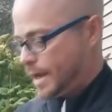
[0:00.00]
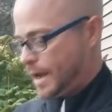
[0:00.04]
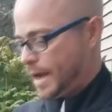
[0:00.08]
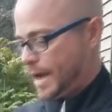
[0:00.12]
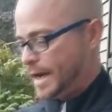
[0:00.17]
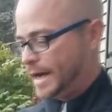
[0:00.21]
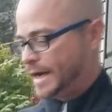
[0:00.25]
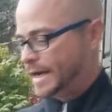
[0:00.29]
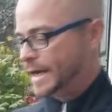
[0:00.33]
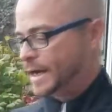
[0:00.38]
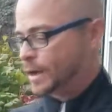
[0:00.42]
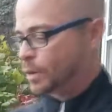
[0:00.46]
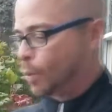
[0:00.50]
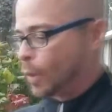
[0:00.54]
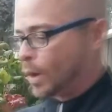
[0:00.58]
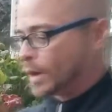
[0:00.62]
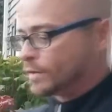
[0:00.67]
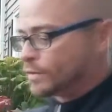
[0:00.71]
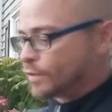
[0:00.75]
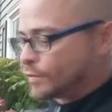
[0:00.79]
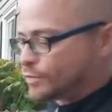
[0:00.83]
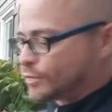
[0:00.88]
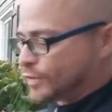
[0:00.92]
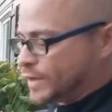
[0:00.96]
And again, one
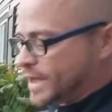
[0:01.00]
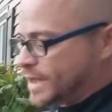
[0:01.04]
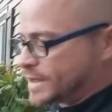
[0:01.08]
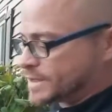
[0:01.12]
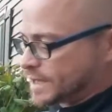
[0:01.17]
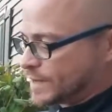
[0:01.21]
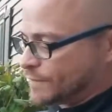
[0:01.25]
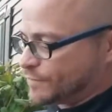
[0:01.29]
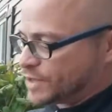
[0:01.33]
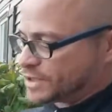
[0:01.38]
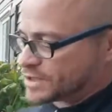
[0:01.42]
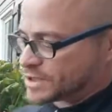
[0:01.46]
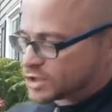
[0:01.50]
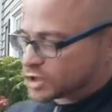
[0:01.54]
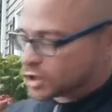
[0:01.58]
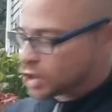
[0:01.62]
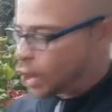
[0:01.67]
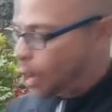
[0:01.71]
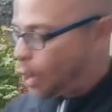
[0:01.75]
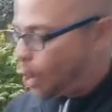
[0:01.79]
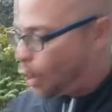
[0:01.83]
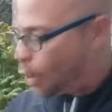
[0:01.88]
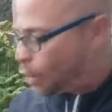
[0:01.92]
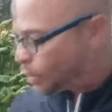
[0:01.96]
of the things, if this is
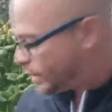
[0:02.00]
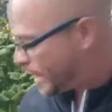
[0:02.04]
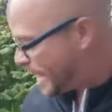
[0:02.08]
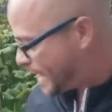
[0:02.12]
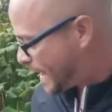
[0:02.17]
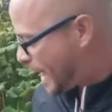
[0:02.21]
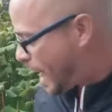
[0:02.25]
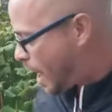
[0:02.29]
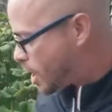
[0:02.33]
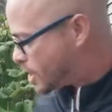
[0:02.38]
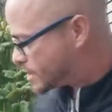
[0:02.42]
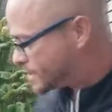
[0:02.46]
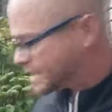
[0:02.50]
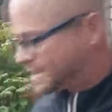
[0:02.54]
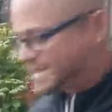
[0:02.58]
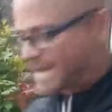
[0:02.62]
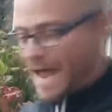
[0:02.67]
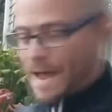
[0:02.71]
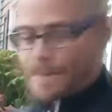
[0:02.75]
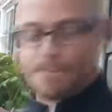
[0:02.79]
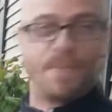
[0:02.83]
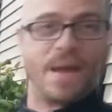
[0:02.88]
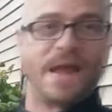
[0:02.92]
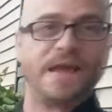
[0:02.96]
cold, like ours is
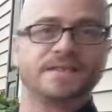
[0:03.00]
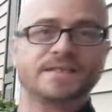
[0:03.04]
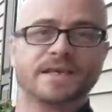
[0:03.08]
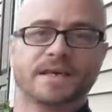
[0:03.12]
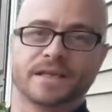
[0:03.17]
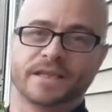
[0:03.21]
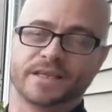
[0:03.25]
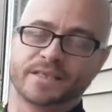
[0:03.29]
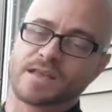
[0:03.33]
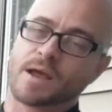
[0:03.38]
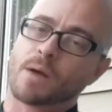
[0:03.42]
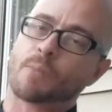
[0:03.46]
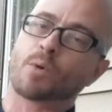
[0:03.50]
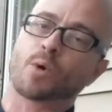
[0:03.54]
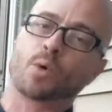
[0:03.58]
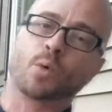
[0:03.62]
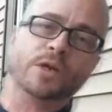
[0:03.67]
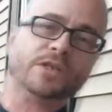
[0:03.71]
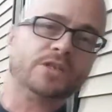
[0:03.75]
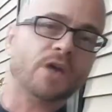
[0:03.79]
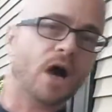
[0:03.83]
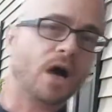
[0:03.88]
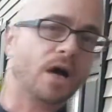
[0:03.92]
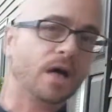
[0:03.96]
basically tempered.
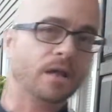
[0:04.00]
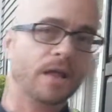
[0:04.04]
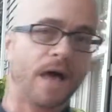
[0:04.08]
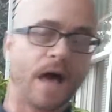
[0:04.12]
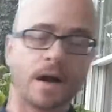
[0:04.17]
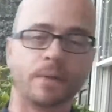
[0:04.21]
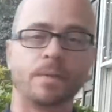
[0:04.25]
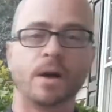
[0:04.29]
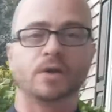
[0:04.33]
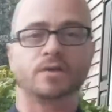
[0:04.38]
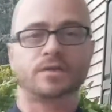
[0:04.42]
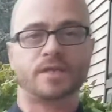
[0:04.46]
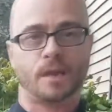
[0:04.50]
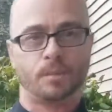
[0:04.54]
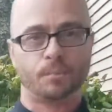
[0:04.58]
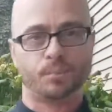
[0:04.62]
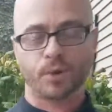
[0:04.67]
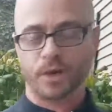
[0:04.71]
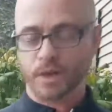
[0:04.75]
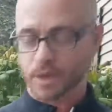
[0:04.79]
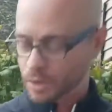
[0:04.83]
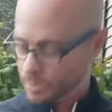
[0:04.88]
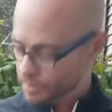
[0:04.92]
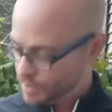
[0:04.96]
We talk a lot about
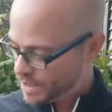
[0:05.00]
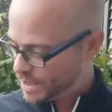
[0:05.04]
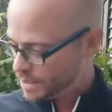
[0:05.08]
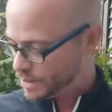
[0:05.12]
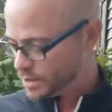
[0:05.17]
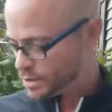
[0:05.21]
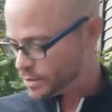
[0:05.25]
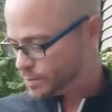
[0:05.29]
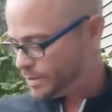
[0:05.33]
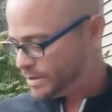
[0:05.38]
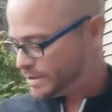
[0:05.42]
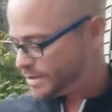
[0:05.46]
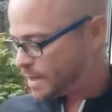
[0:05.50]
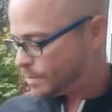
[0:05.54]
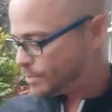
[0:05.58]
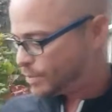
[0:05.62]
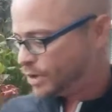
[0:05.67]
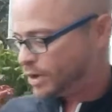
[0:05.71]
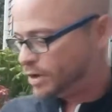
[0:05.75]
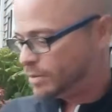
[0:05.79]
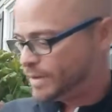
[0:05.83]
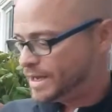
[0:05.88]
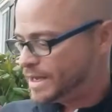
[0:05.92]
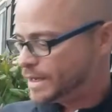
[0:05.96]
tempering your meat. You should be
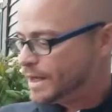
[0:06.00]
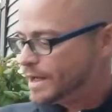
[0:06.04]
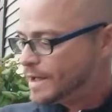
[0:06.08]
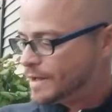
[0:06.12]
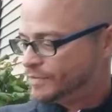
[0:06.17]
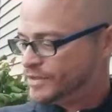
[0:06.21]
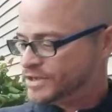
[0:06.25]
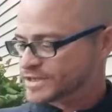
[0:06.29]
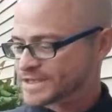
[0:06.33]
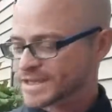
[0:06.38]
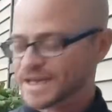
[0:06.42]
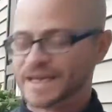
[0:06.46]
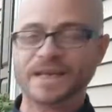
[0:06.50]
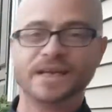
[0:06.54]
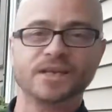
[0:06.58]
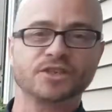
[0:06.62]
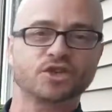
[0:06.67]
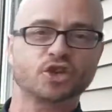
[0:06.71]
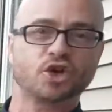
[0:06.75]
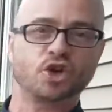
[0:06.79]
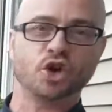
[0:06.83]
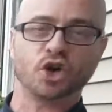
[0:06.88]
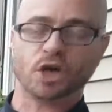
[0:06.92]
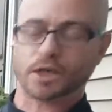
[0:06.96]
tempering your meat. This again is
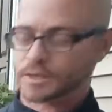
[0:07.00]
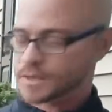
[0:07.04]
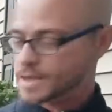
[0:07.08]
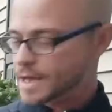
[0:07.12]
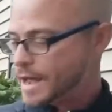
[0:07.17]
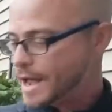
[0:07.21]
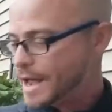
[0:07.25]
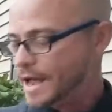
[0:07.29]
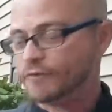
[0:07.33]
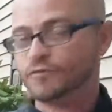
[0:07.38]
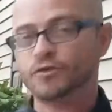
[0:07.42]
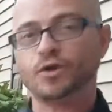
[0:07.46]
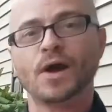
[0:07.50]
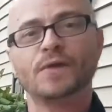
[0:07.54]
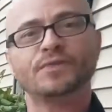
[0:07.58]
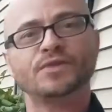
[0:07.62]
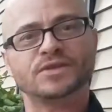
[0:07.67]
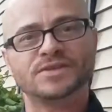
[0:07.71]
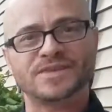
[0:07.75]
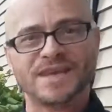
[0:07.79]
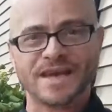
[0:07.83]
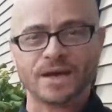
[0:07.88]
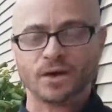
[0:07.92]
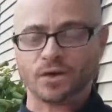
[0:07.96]
cooked. If you're at
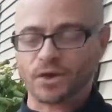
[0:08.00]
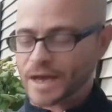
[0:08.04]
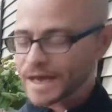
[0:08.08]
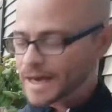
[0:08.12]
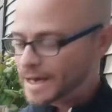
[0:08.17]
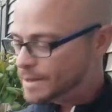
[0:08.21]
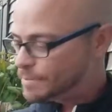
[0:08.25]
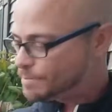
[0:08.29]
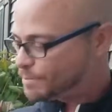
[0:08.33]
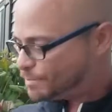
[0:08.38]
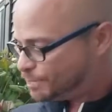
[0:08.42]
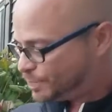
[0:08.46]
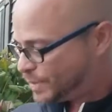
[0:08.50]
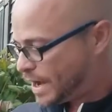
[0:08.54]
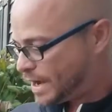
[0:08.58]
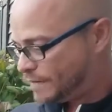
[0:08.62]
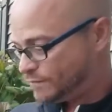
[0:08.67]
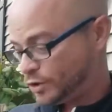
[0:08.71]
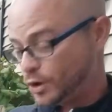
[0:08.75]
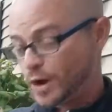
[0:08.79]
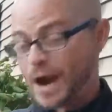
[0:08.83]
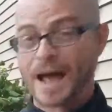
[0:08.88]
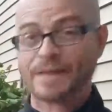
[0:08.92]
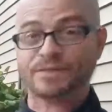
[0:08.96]
the
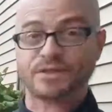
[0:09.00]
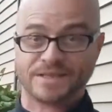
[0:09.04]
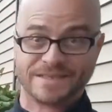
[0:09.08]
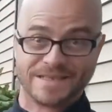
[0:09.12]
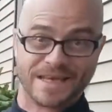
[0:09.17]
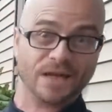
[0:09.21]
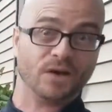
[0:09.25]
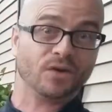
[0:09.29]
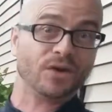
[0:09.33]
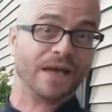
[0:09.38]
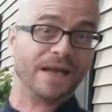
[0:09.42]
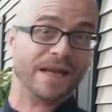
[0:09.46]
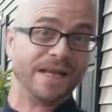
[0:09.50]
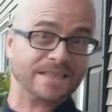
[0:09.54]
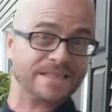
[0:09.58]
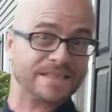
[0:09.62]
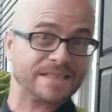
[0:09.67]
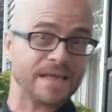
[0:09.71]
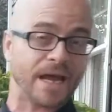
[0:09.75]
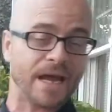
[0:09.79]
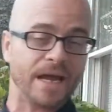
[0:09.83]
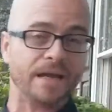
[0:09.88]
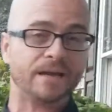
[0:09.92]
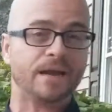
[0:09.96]
tailgating
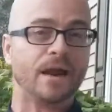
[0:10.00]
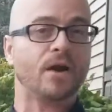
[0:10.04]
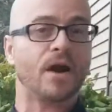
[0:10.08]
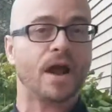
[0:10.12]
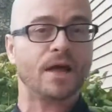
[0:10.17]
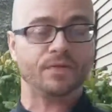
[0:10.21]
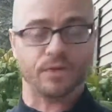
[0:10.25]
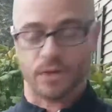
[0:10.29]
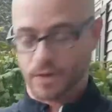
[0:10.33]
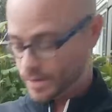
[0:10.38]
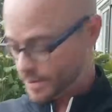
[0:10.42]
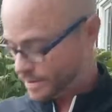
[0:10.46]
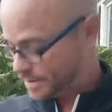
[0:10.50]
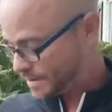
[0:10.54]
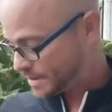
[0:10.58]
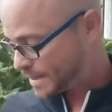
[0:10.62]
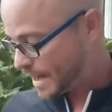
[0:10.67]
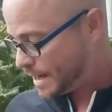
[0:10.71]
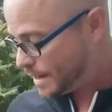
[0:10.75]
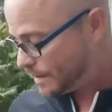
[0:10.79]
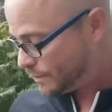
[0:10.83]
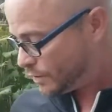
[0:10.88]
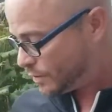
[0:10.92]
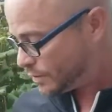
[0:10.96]
site or at the
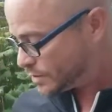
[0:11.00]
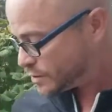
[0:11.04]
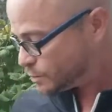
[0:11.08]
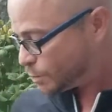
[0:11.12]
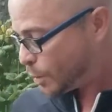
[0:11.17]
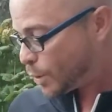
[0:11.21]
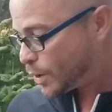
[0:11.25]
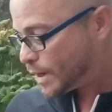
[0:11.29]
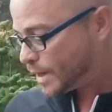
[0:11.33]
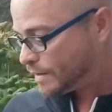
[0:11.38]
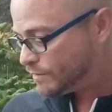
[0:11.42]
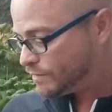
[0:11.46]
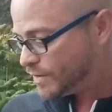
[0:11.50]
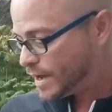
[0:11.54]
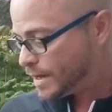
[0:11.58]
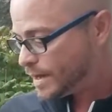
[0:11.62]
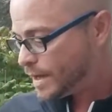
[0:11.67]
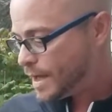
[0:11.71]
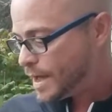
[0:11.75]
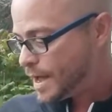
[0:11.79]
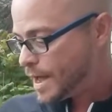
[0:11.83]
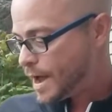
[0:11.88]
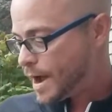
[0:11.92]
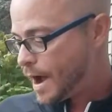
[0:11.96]
site of the sporting event,
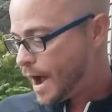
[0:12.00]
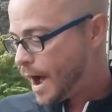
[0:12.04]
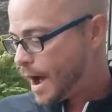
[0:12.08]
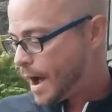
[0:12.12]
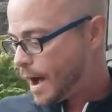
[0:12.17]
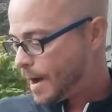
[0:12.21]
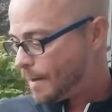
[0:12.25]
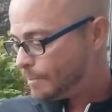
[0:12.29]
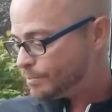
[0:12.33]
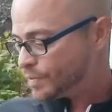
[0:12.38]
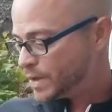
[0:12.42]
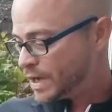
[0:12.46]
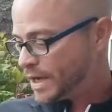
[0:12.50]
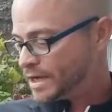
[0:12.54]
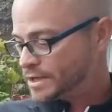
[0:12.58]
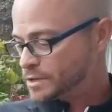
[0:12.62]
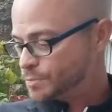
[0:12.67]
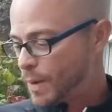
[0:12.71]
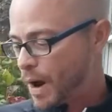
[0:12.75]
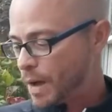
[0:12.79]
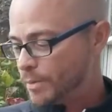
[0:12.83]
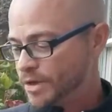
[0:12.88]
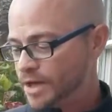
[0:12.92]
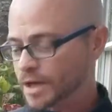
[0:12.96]
it's
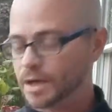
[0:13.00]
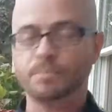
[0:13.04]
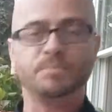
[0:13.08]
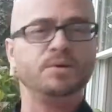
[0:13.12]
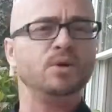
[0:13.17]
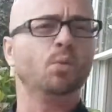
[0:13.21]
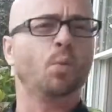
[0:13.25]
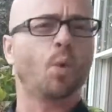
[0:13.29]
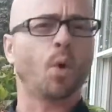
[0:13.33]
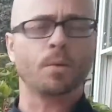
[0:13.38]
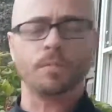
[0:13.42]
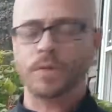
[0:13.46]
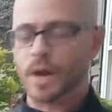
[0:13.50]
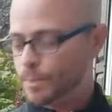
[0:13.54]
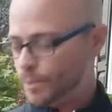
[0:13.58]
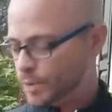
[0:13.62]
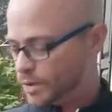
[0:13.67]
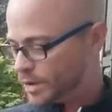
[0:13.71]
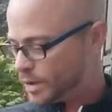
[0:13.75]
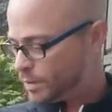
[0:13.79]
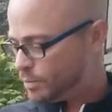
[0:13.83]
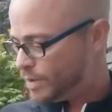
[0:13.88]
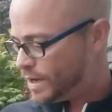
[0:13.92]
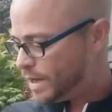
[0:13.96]
probably gonna be warmed up a
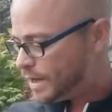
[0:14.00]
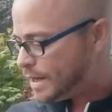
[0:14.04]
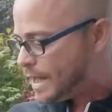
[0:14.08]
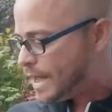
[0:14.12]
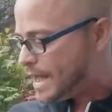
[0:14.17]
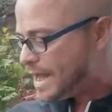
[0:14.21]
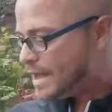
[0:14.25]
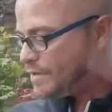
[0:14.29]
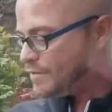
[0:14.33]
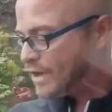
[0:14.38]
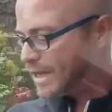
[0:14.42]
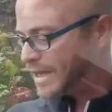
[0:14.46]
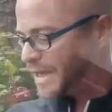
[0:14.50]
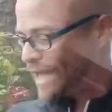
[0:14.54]
little bit. If it